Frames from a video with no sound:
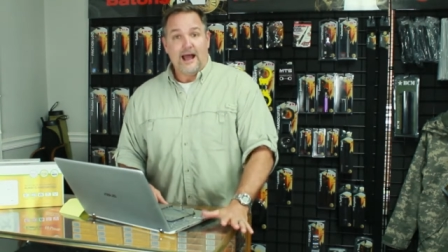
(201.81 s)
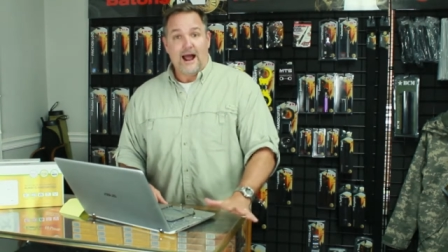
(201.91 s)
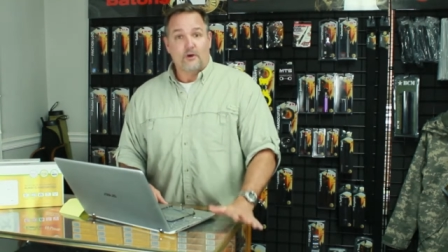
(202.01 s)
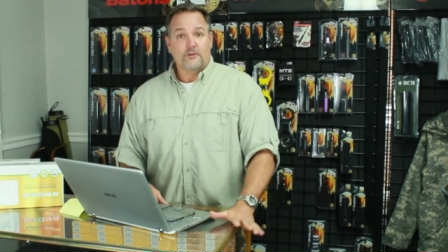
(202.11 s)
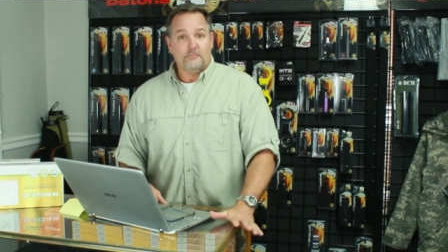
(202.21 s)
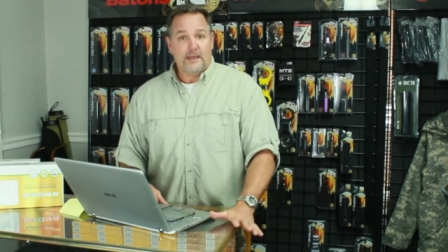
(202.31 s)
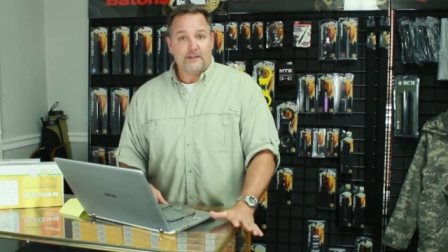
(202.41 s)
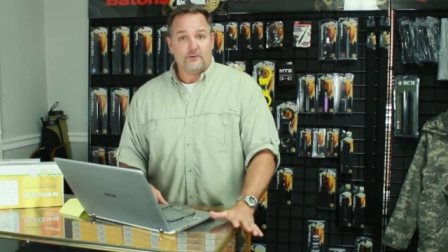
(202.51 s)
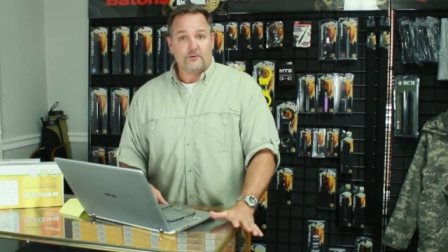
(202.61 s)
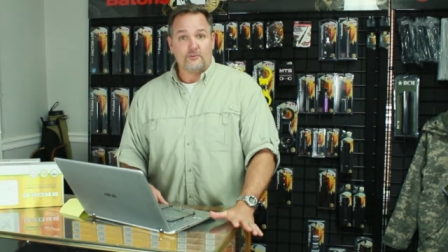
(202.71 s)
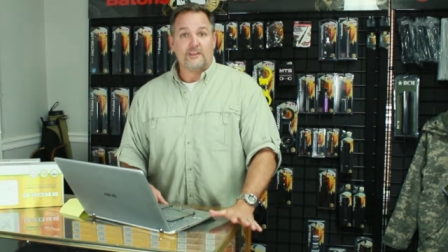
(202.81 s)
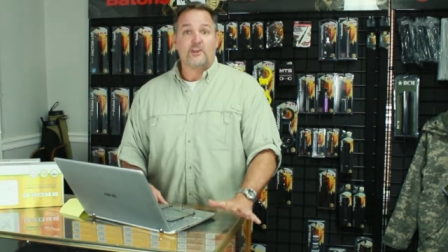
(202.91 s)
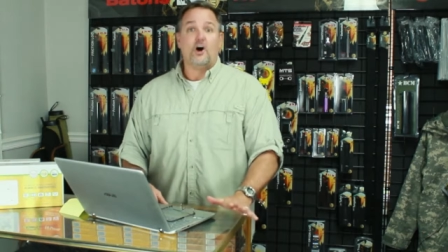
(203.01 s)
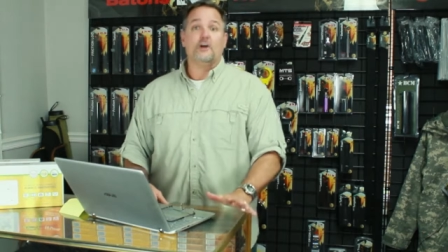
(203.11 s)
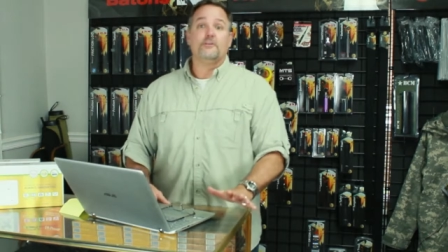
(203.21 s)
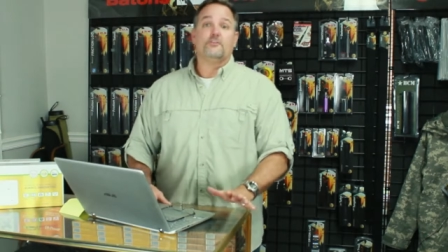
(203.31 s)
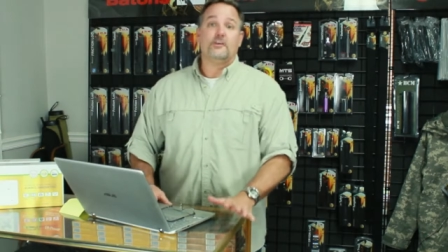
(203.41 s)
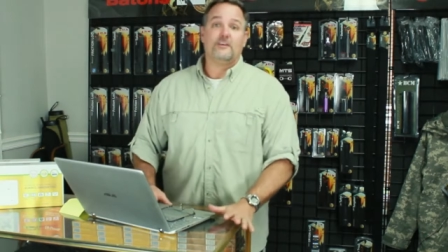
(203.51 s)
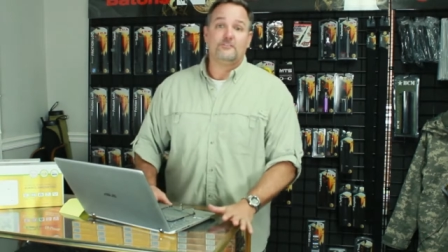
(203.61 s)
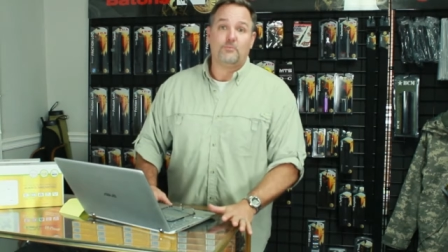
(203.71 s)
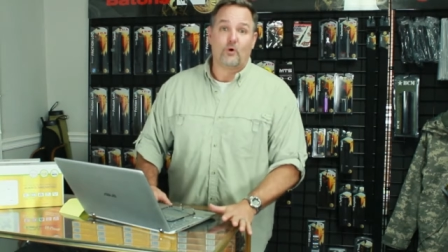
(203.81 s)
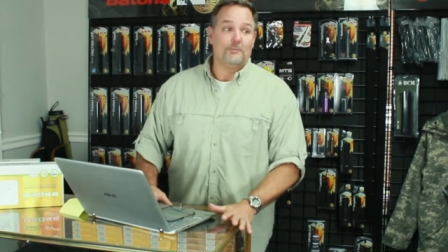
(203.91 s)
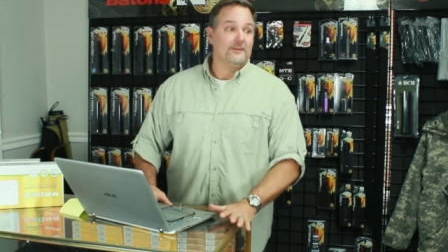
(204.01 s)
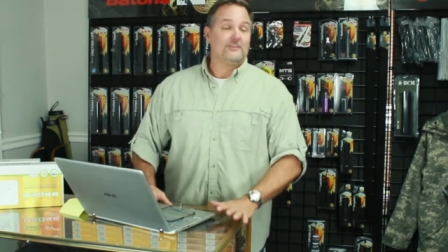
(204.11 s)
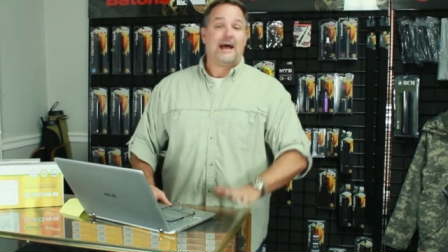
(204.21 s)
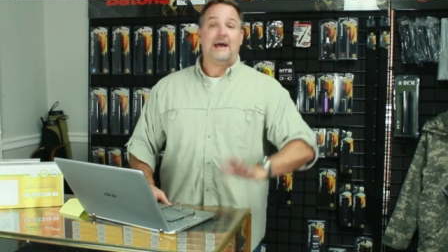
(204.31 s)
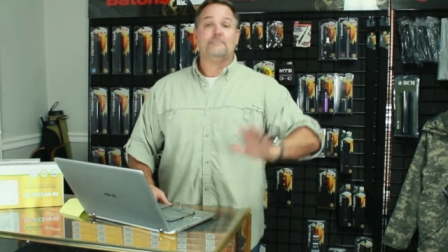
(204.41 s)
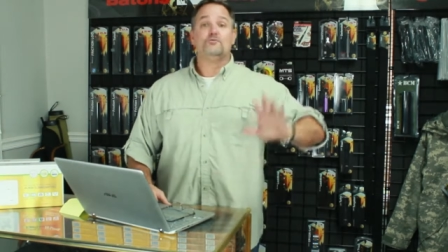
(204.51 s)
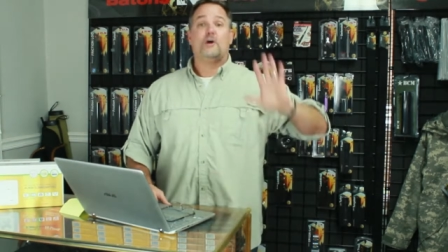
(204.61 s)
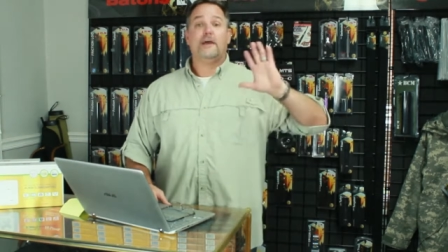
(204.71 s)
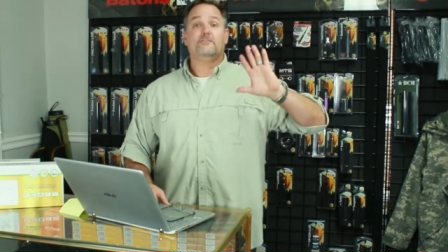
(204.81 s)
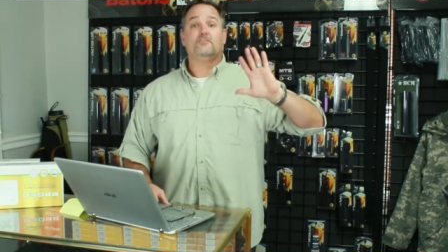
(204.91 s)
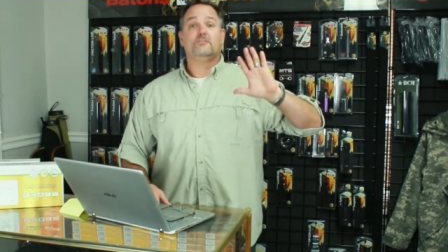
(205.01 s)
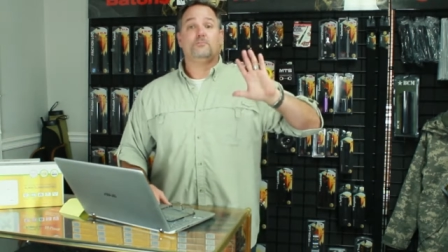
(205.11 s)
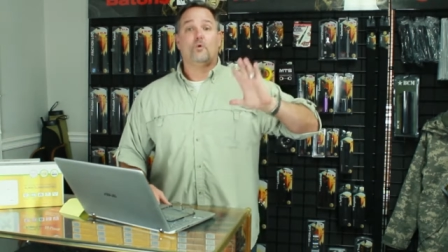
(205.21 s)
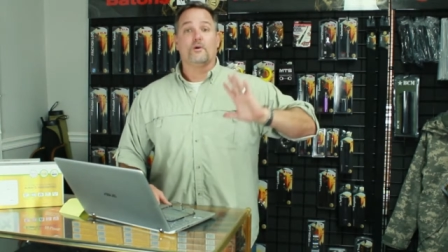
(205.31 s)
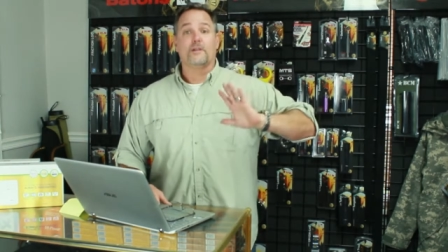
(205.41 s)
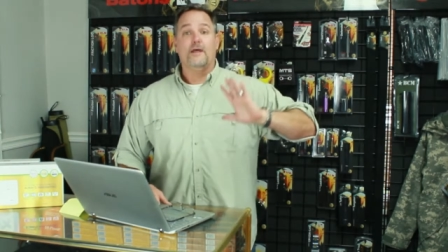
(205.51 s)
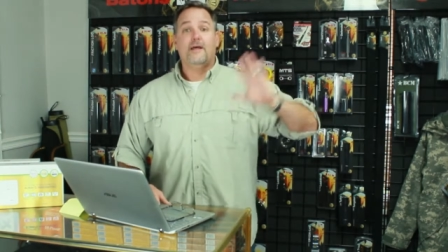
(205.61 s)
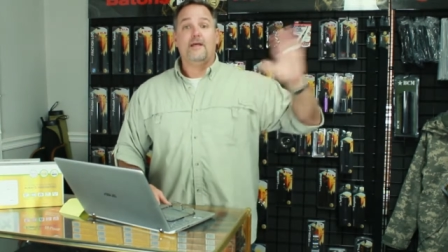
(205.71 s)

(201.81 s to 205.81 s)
our competitors, and calling their tech support, because I'm trying to support